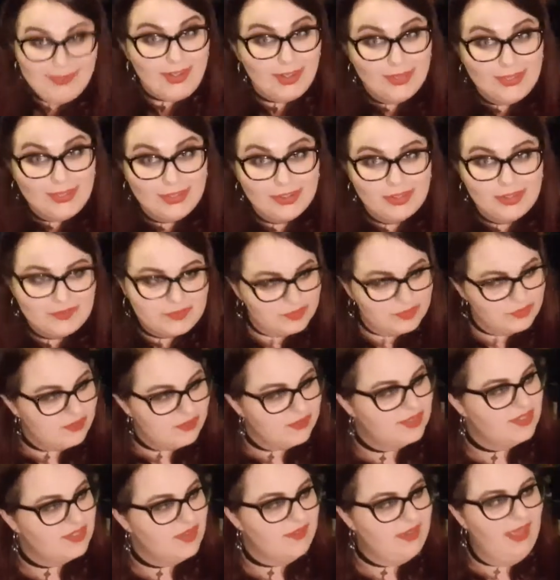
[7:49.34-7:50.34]
the novel.
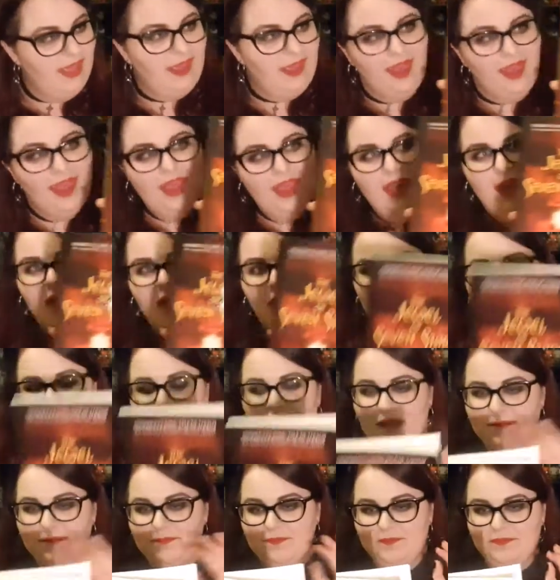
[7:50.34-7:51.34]
So yeah,
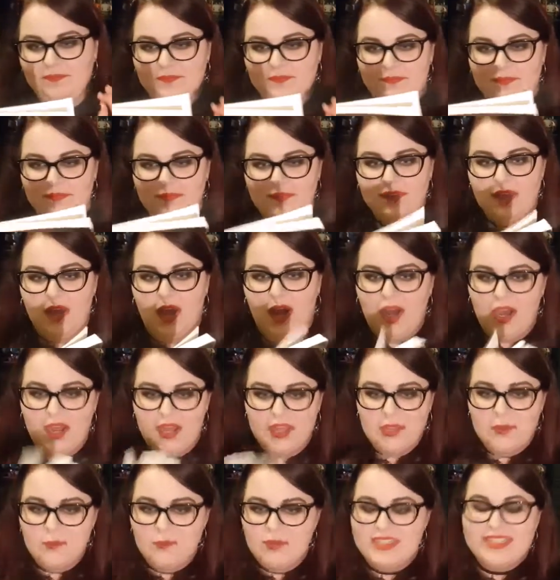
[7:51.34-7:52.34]

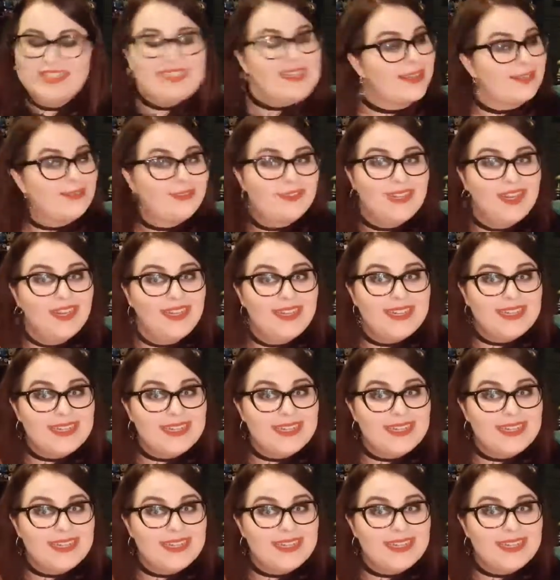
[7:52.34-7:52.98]
I would definitely,